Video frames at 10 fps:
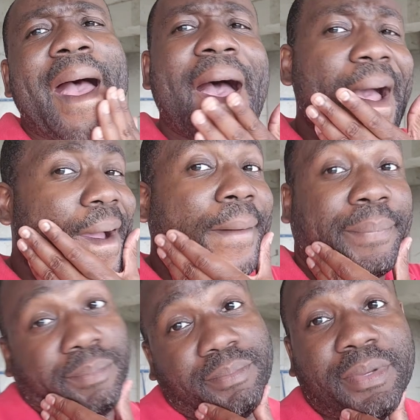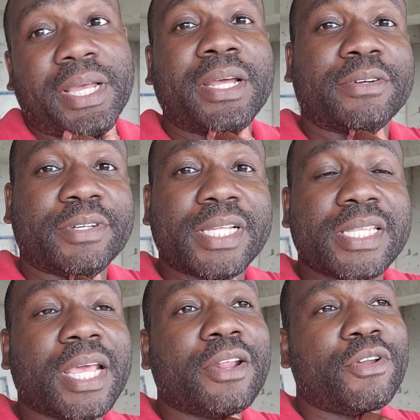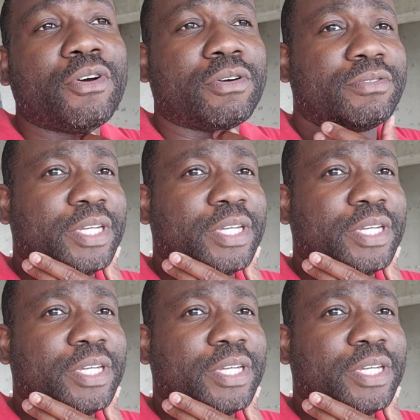And stay in the know.